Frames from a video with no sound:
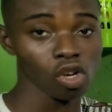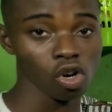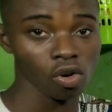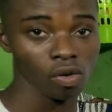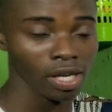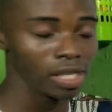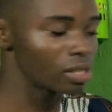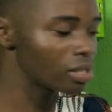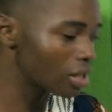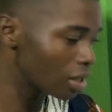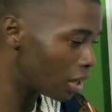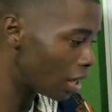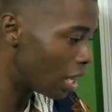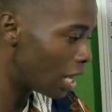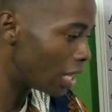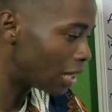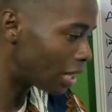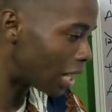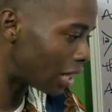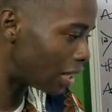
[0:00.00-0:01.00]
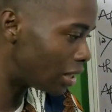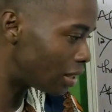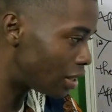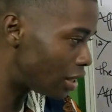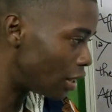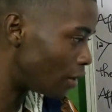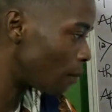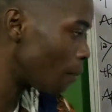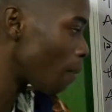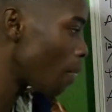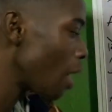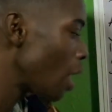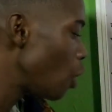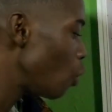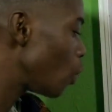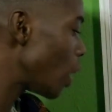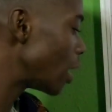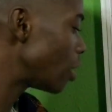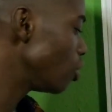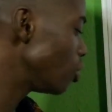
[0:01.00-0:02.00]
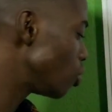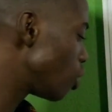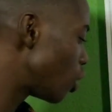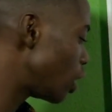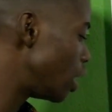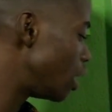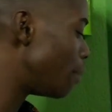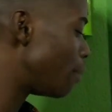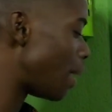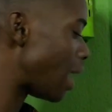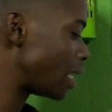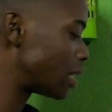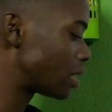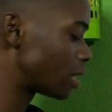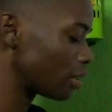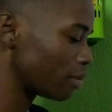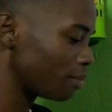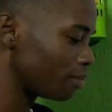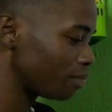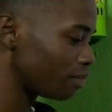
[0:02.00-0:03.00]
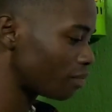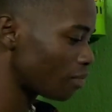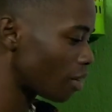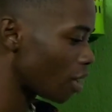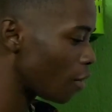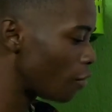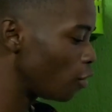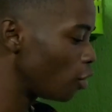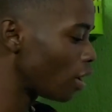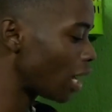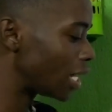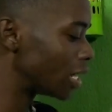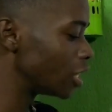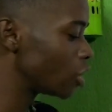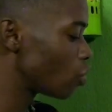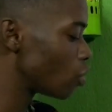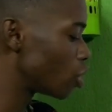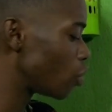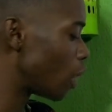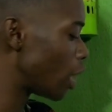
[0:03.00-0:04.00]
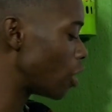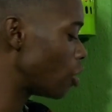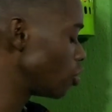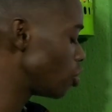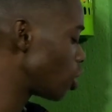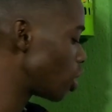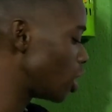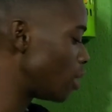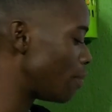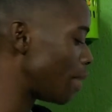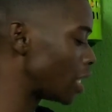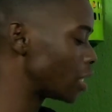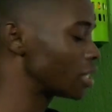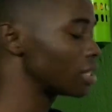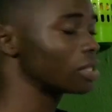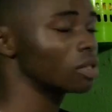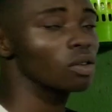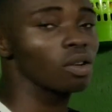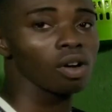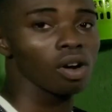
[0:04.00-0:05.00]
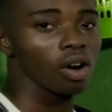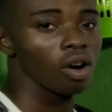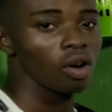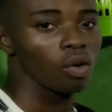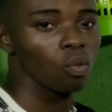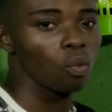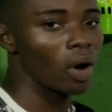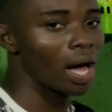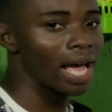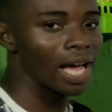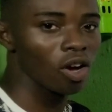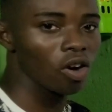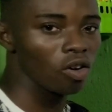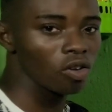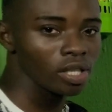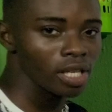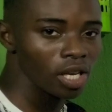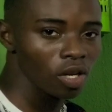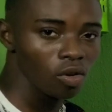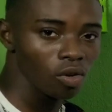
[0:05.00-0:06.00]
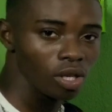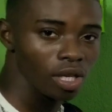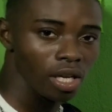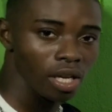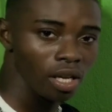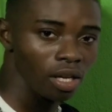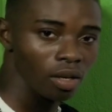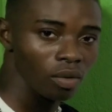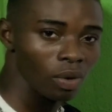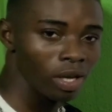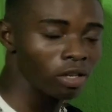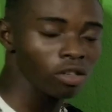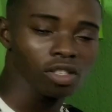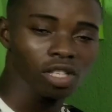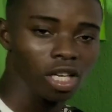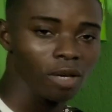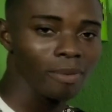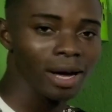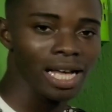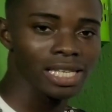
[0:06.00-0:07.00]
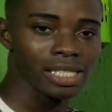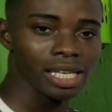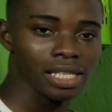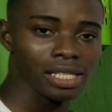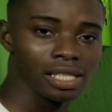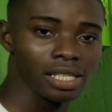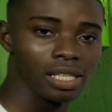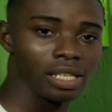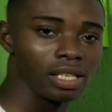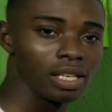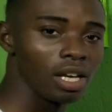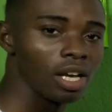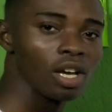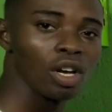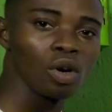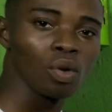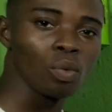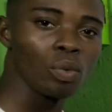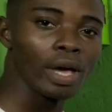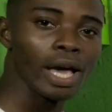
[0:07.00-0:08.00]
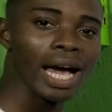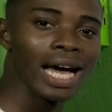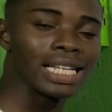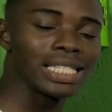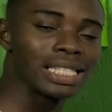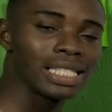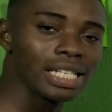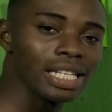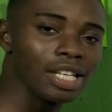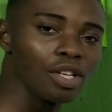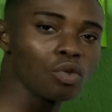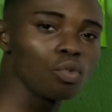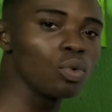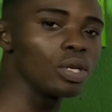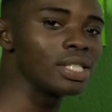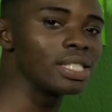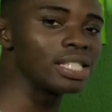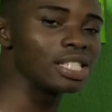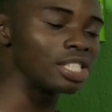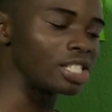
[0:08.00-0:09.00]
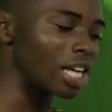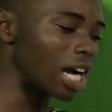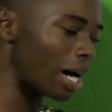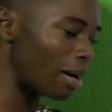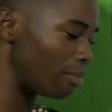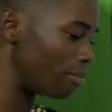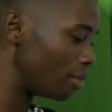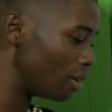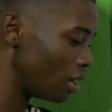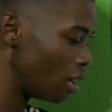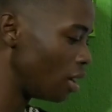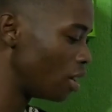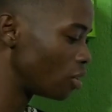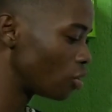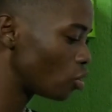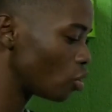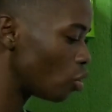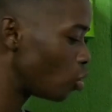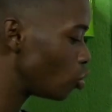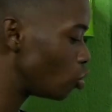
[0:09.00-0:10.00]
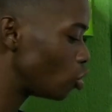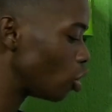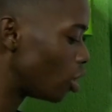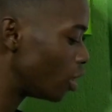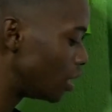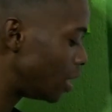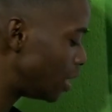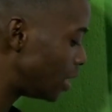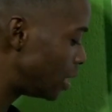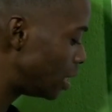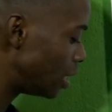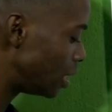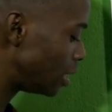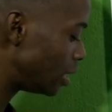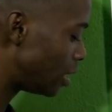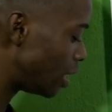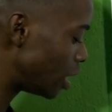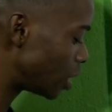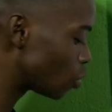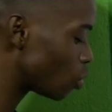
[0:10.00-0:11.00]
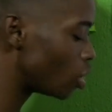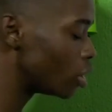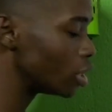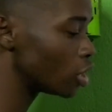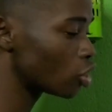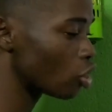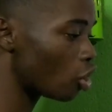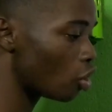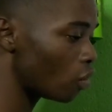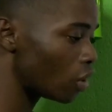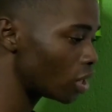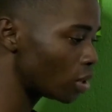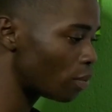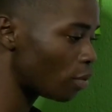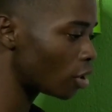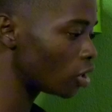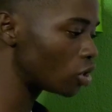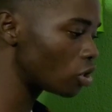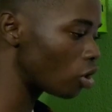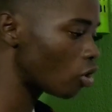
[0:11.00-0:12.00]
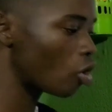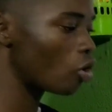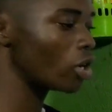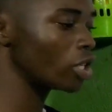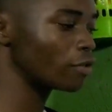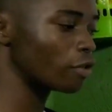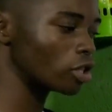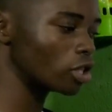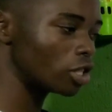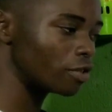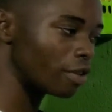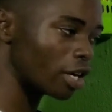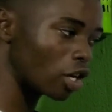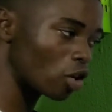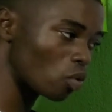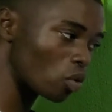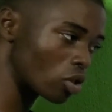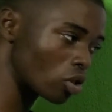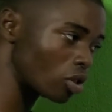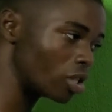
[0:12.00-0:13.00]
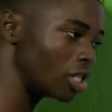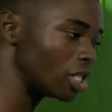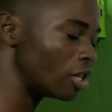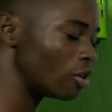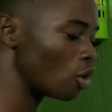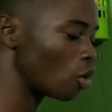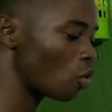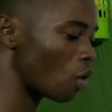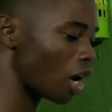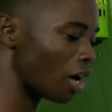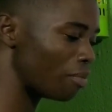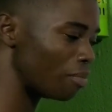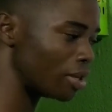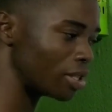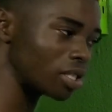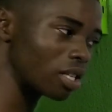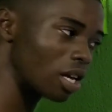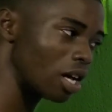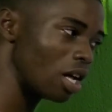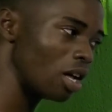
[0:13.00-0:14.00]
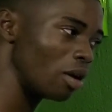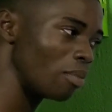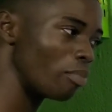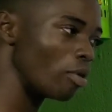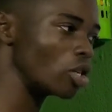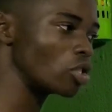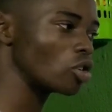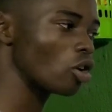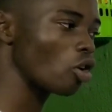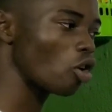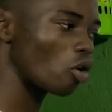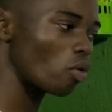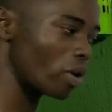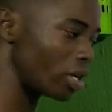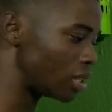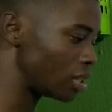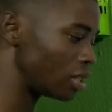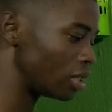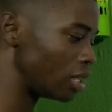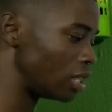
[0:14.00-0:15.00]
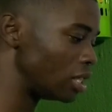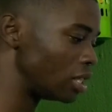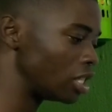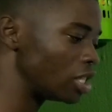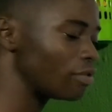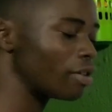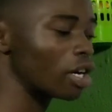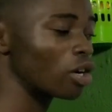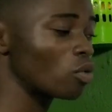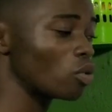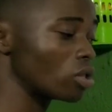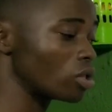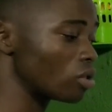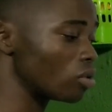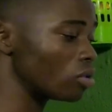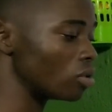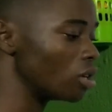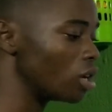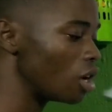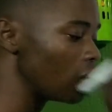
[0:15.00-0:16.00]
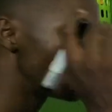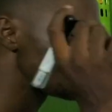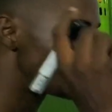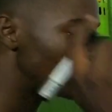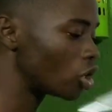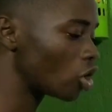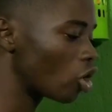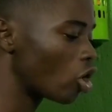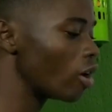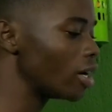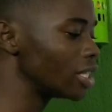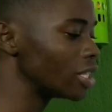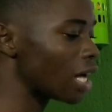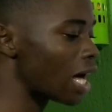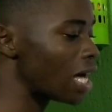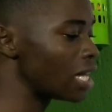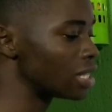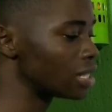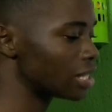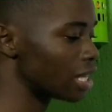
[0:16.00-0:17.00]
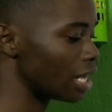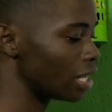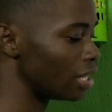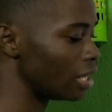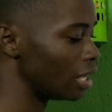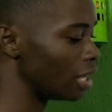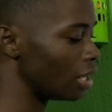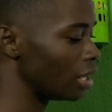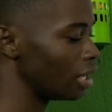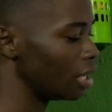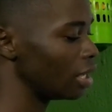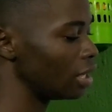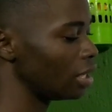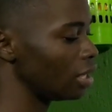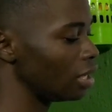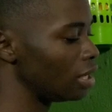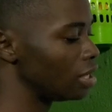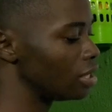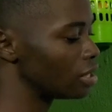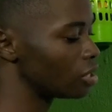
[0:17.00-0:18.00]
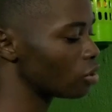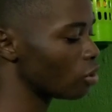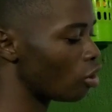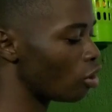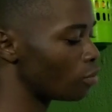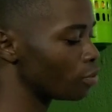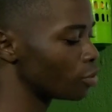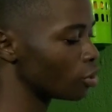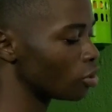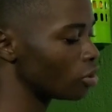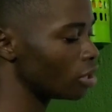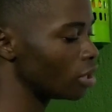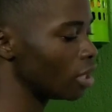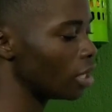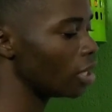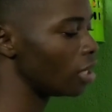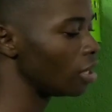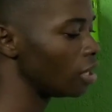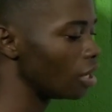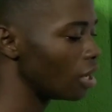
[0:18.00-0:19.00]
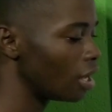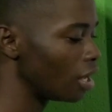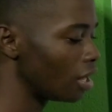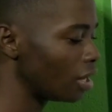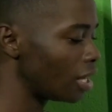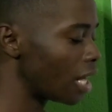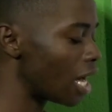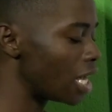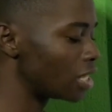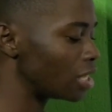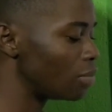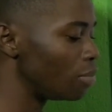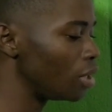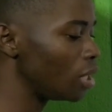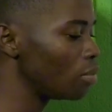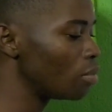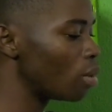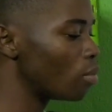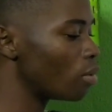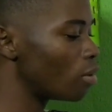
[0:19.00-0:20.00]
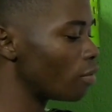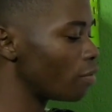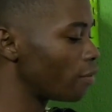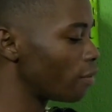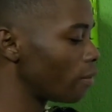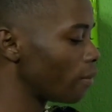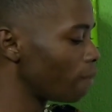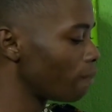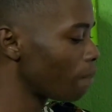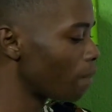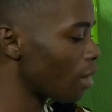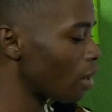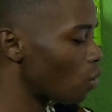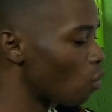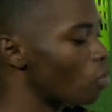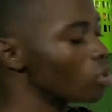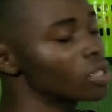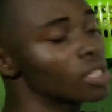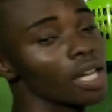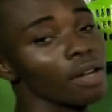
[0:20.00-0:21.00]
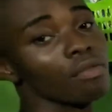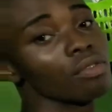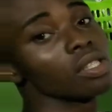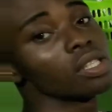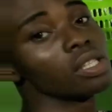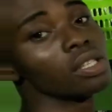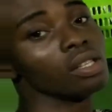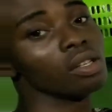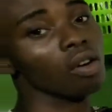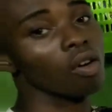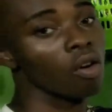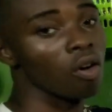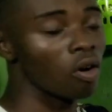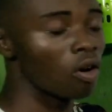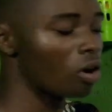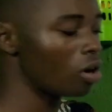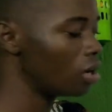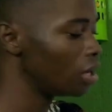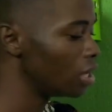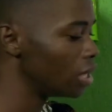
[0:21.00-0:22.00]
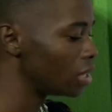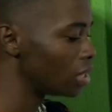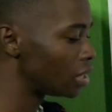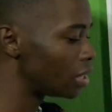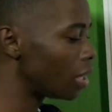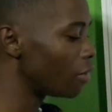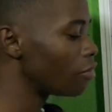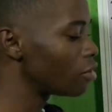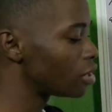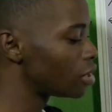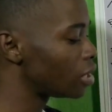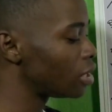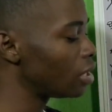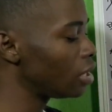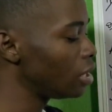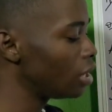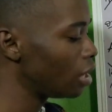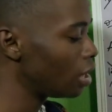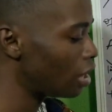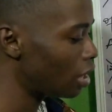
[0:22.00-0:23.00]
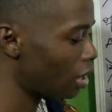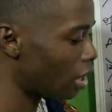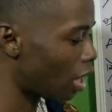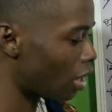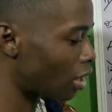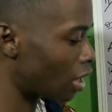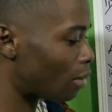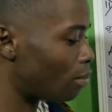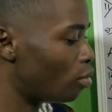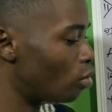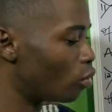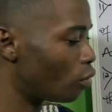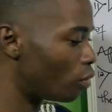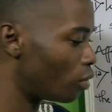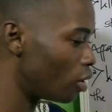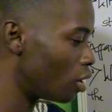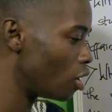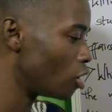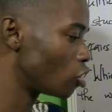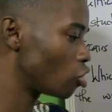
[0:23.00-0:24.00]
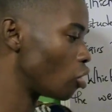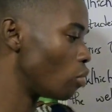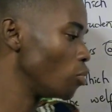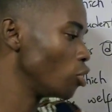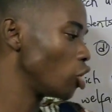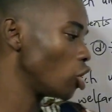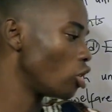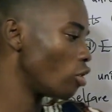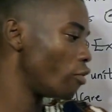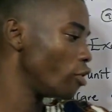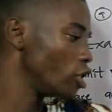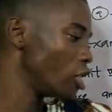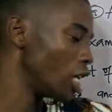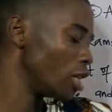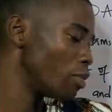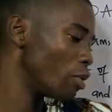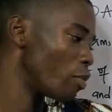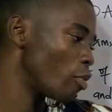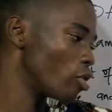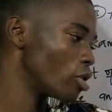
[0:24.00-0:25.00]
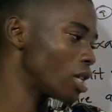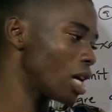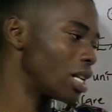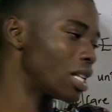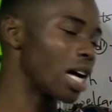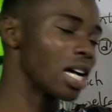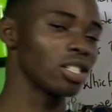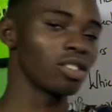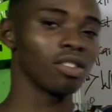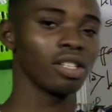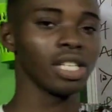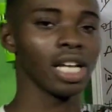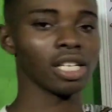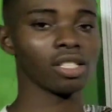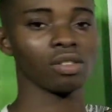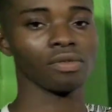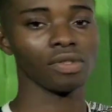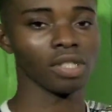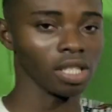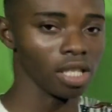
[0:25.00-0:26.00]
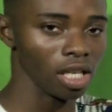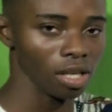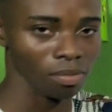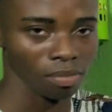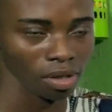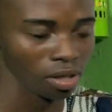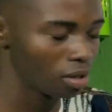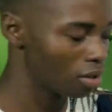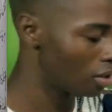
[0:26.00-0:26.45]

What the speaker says: is correct. Now listen, we are not talking about, if you look at this question, we are not talking about WAEC or NECO here. We are not talking about SSC. We are dealing with JAM. So you don't need This one is correct, but it's not correct for this very question. This is a requirement, but it's not correct in this very question. So the correct answer here is option A. That's the minimum of 170 or 70 and above. Submission of research proposal, that's already out of the day.